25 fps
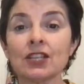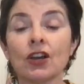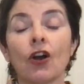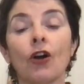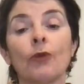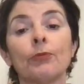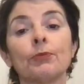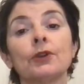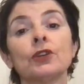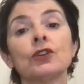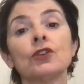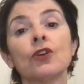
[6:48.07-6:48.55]

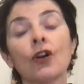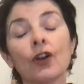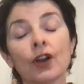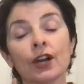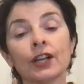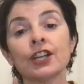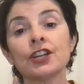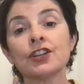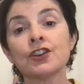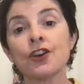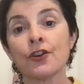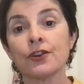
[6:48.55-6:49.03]
top, you're not
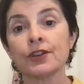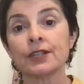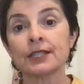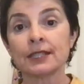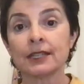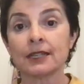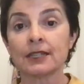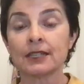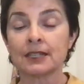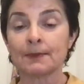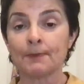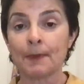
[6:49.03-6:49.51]
going to notice
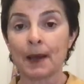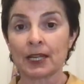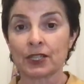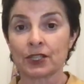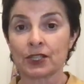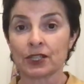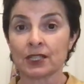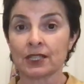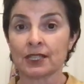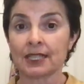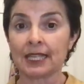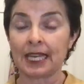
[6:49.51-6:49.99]
it as
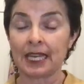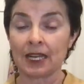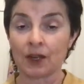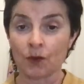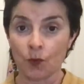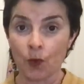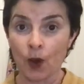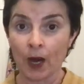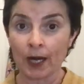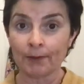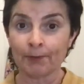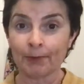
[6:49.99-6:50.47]
much as in a
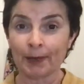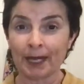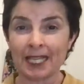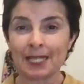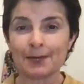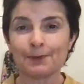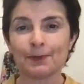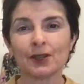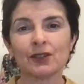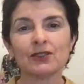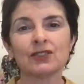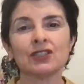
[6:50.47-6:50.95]
one
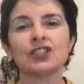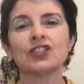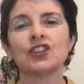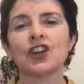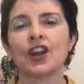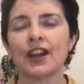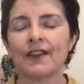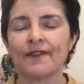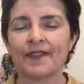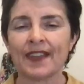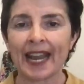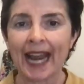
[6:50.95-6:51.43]
piece because you
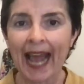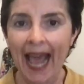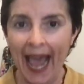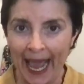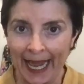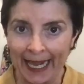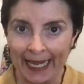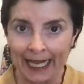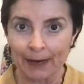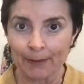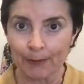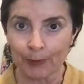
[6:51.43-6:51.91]
don't have that
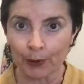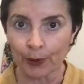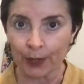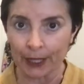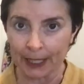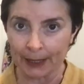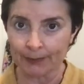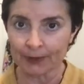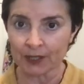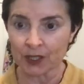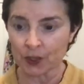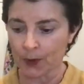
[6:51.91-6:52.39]
anchor
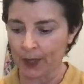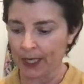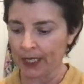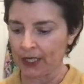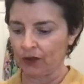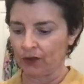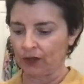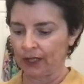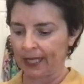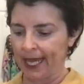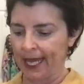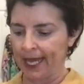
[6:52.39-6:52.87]
point between
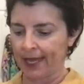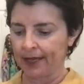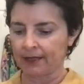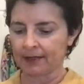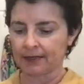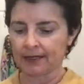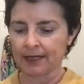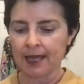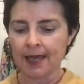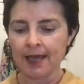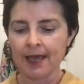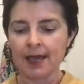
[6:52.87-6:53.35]
your
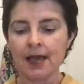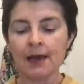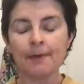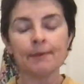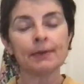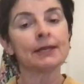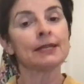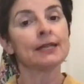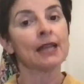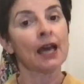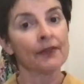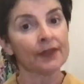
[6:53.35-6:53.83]
legs.
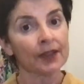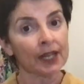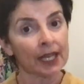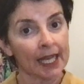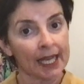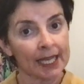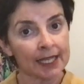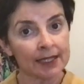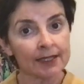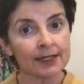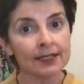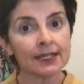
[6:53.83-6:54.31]
But
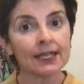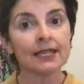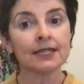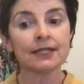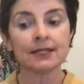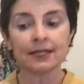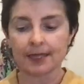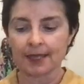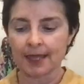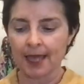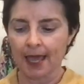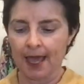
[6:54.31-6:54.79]
nonetheless,
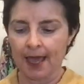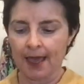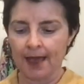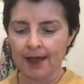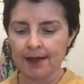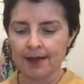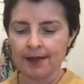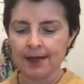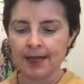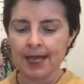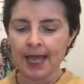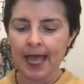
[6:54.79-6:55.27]
it's
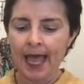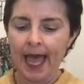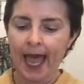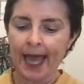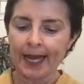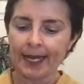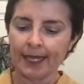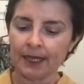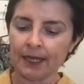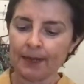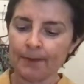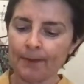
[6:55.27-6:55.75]
there.
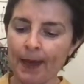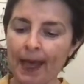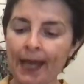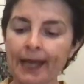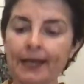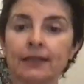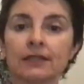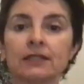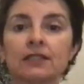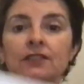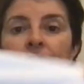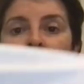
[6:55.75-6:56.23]
And at the
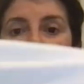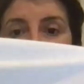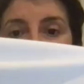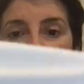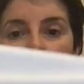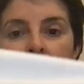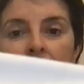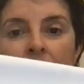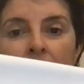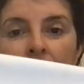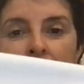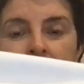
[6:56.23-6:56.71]
back, it's
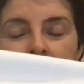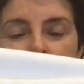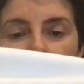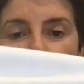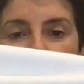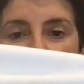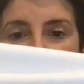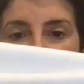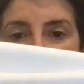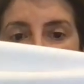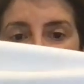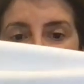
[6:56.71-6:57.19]
fully lined
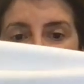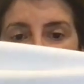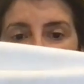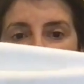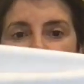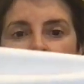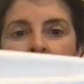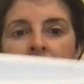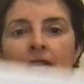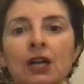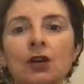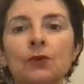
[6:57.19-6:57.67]
as
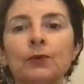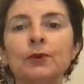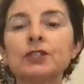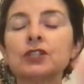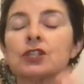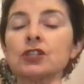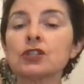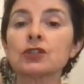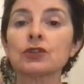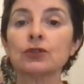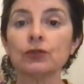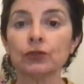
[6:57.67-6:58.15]
well, which
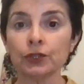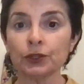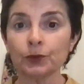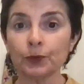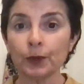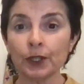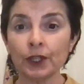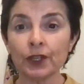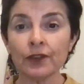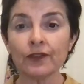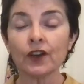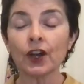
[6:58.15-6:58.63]
is good
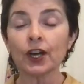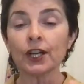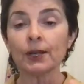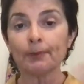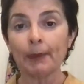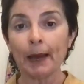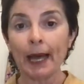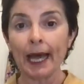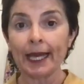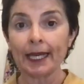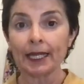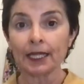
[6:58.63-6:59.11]
when you've got a
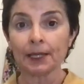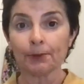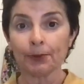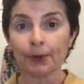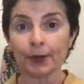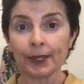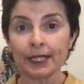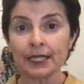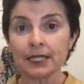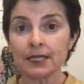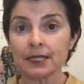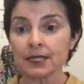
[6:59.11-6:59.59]
paler
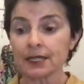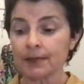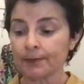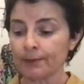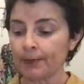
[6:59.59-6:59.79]
print,